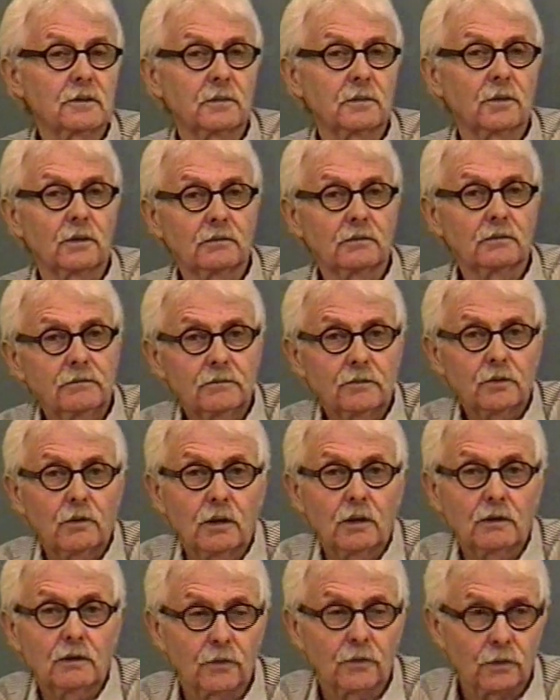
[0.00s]
There was about
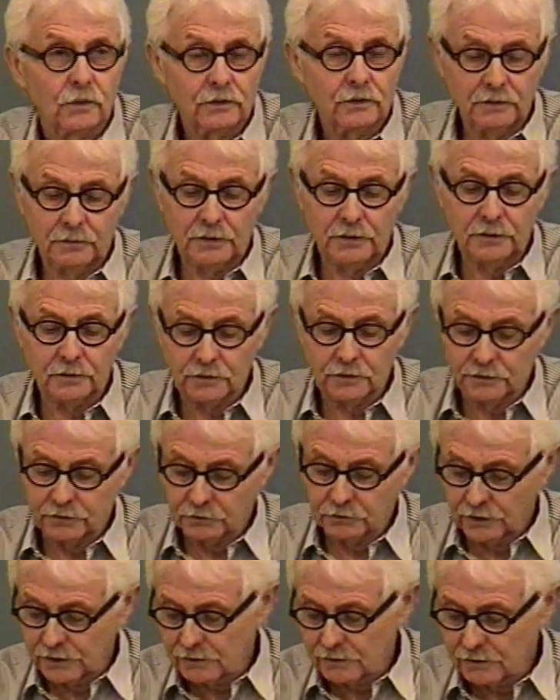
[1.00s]
12, 14 people in
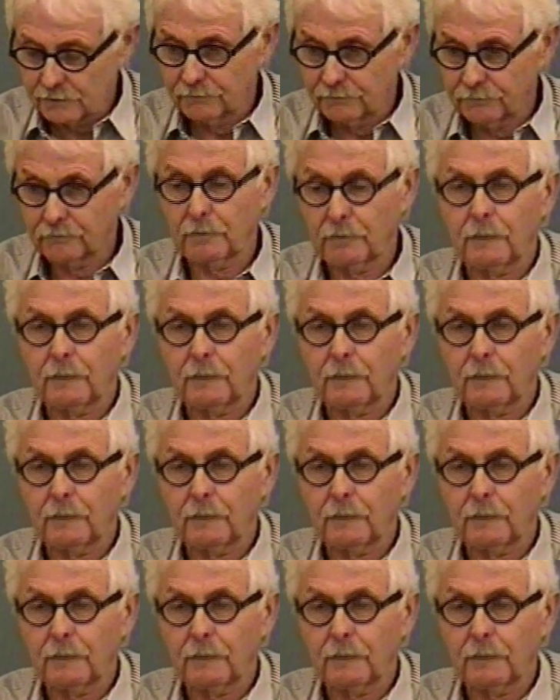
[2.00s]
the race,